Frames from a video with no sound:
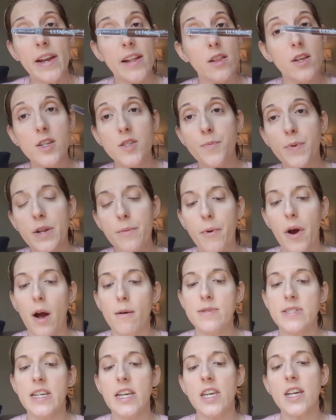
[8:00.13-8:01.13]
it looks pretty
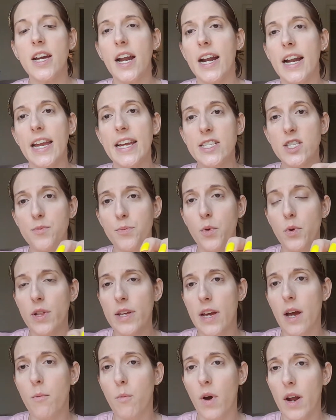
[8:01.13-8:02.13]
promising. You got a nice spoolie
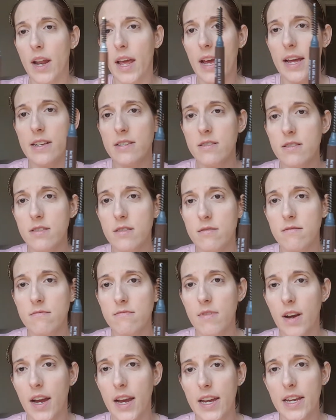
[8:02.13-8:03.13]
on one end,
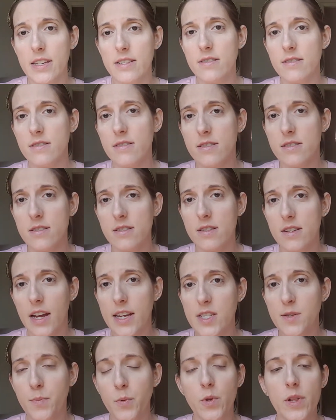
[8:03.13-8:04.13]
right?
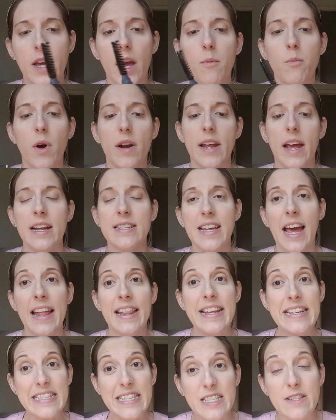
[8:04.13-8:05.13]
Nice spoolie on one end, and
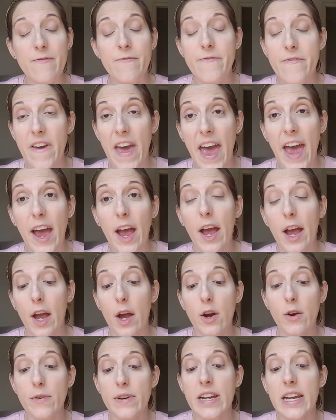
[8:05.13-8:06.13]
this is
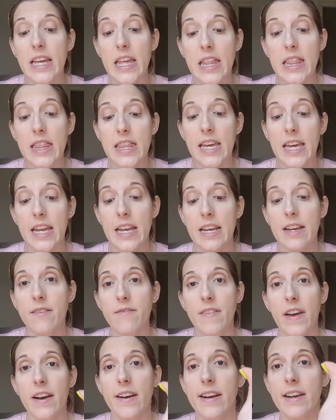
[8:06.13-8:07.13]
very thin,
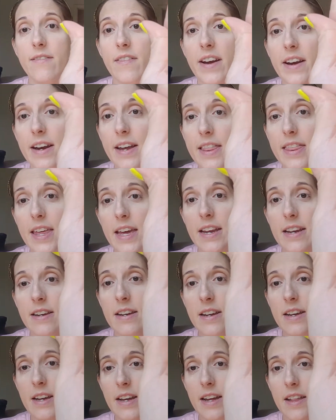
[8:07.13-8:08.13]
very, very thin.
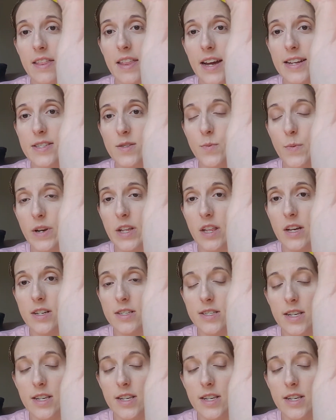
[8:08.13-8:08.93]
That's what it looks